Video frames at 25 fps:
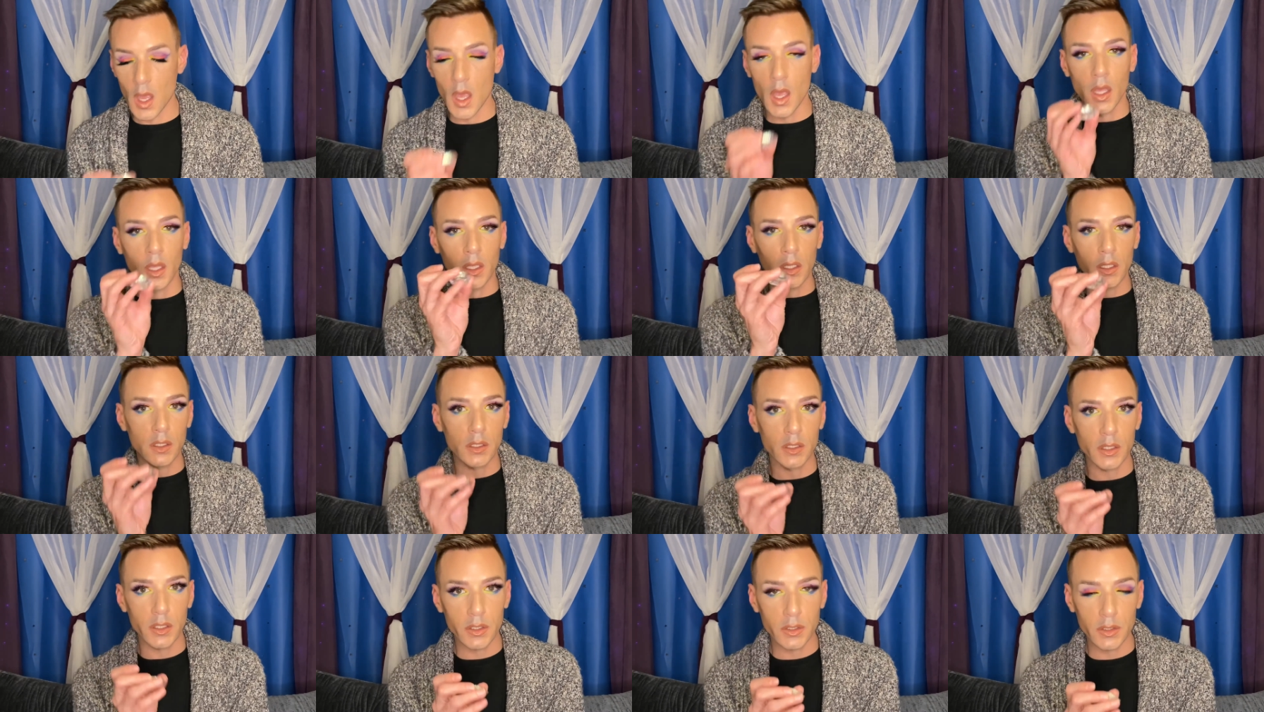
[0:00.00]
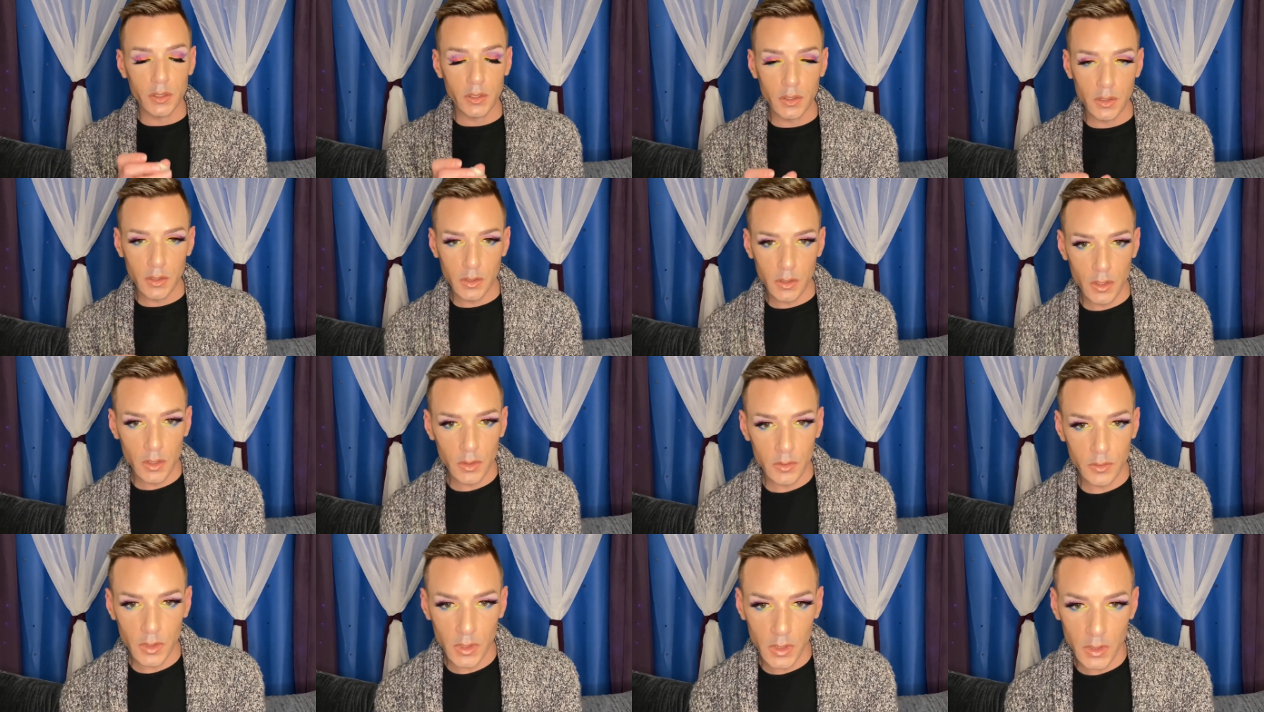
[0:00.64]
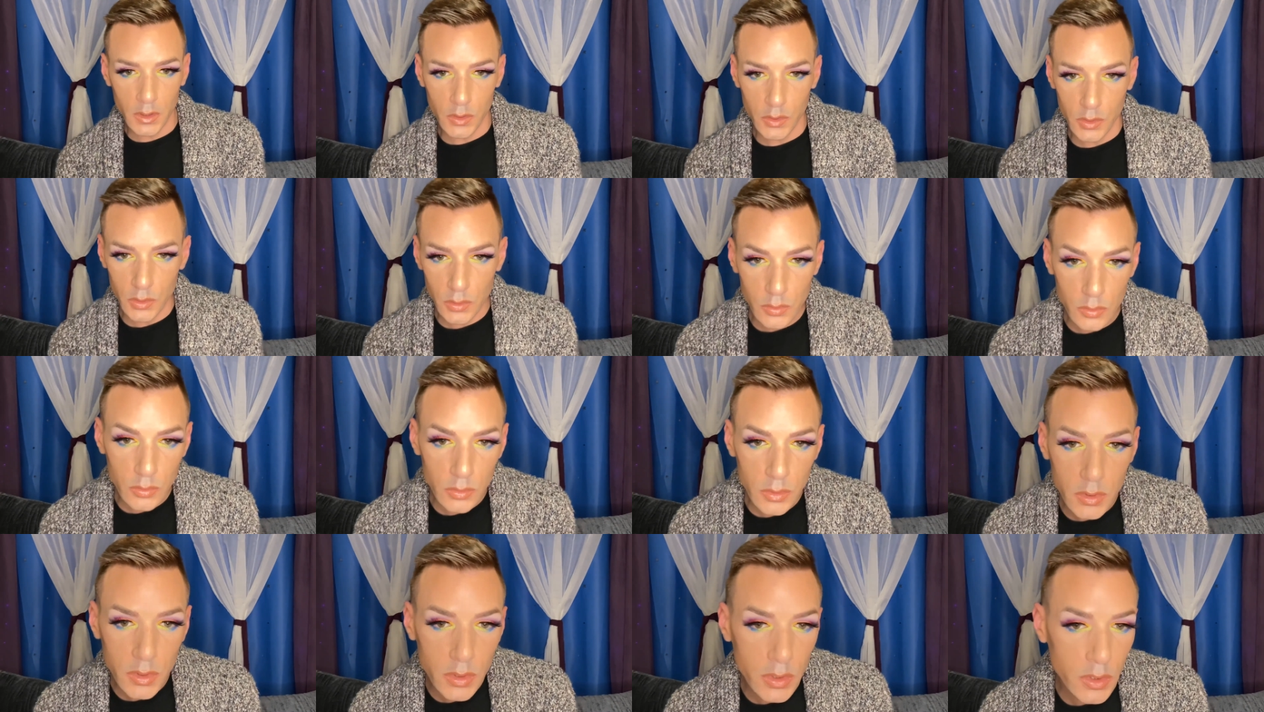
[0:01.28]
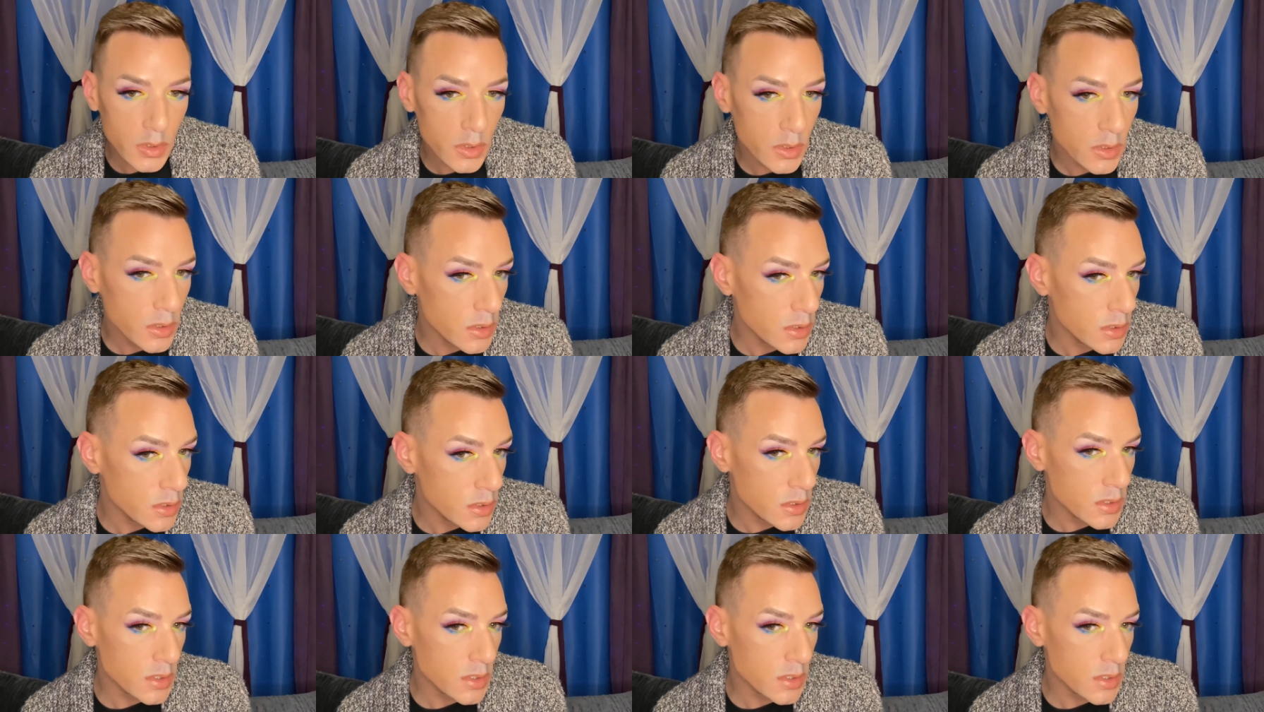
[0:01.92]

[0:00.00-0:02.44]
glitter on the inner corners,